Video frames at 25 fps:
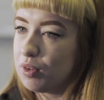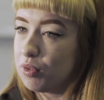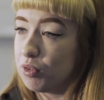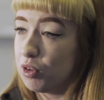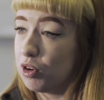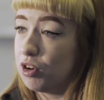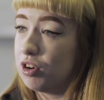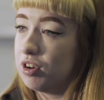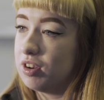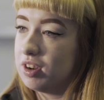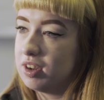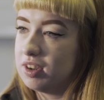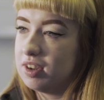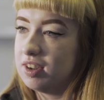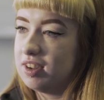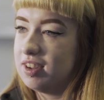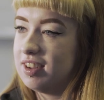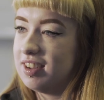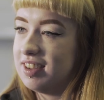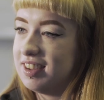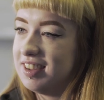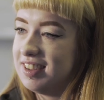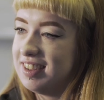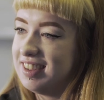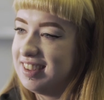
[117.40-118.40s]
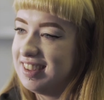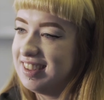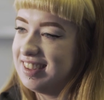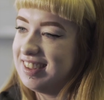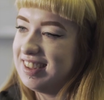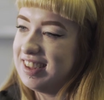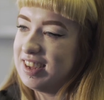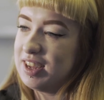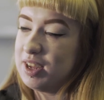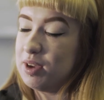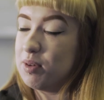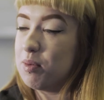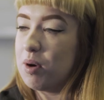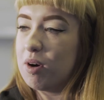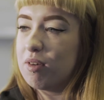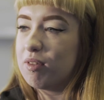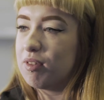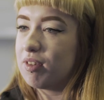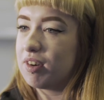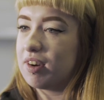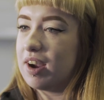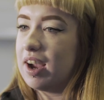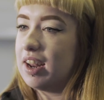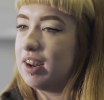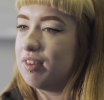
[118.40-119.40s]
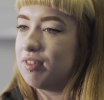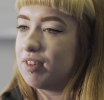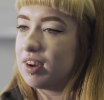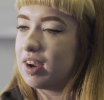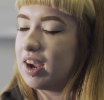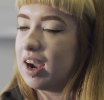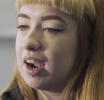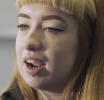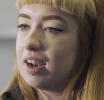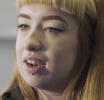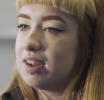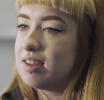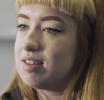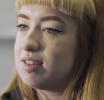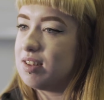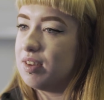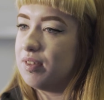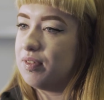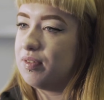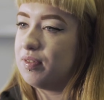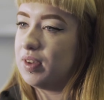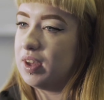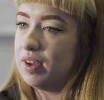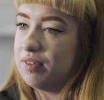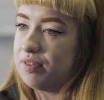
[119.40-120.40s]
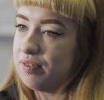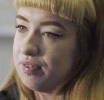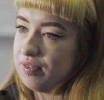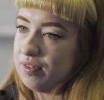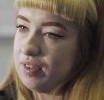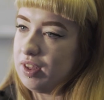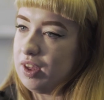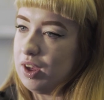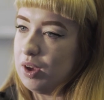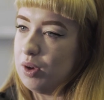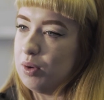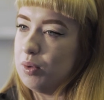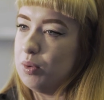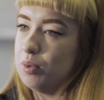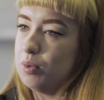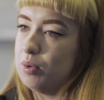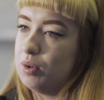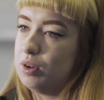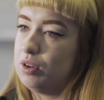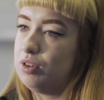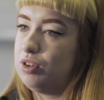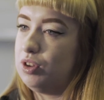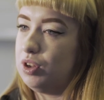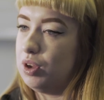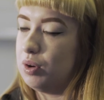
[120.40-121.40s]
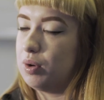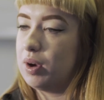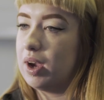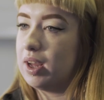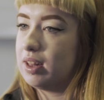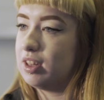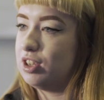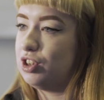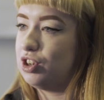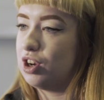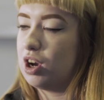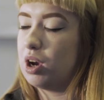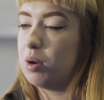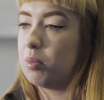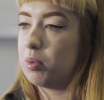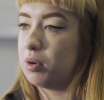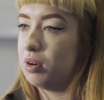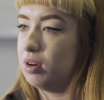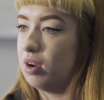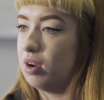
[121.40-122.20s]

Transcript: Run. You won't regret it, regardless if you do get the job or